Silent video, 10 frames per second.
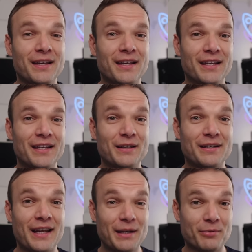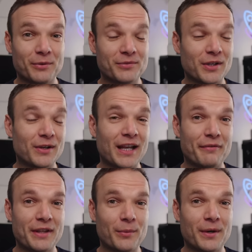in April, so look out
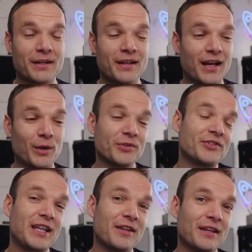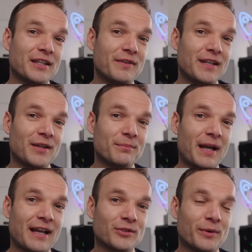for that one. I will see you in the next video.
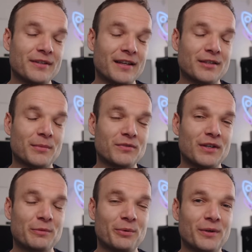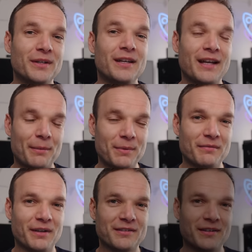But as always, thanks so much for your support. Happy
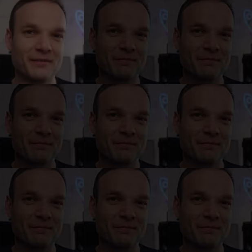investing.